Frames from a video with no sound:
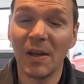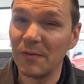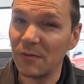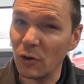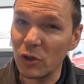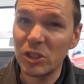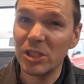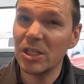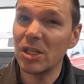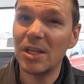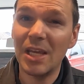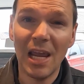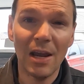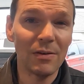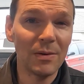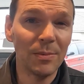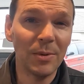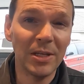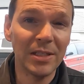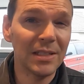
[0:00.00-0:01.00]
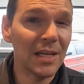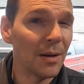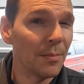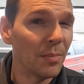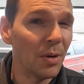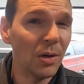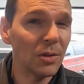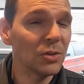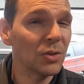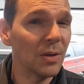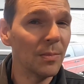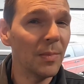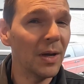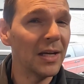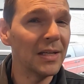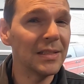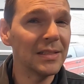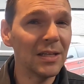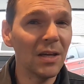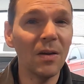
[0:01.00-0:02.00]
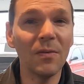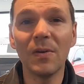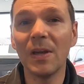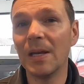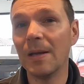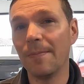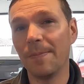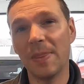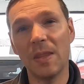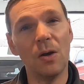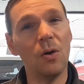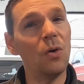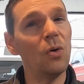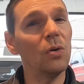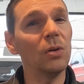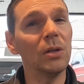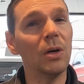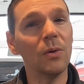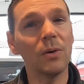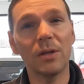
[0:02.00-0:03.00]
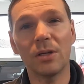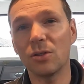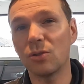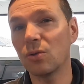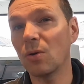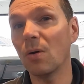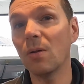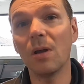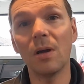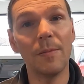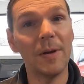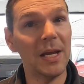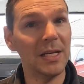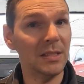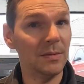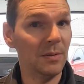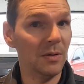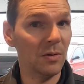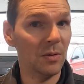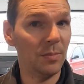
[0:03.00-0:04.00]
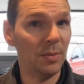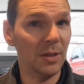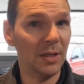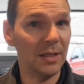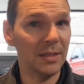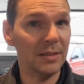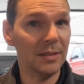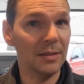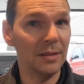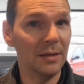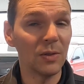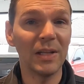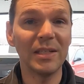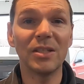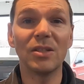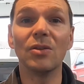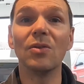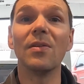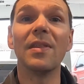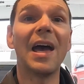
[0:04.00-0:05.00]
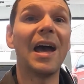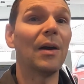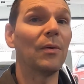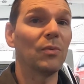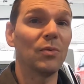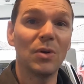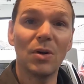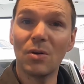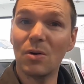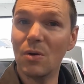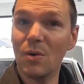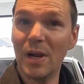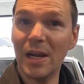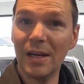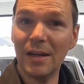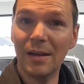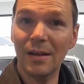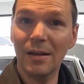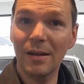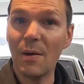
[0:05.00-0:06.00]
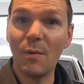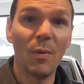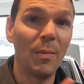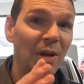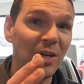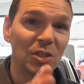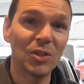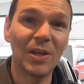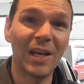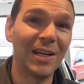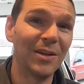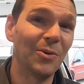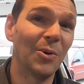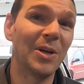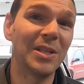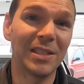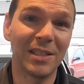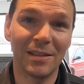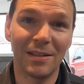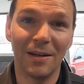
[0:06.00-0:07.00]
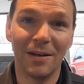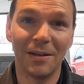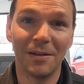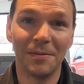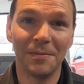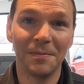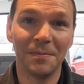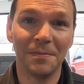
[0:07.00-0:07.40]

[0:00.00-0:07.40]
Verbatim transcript: Unfortunately, you can't replace that ball joint by itself. The whole lower control arm has to be replaced. So let's do that real quick and we'll make sure that noise is gone.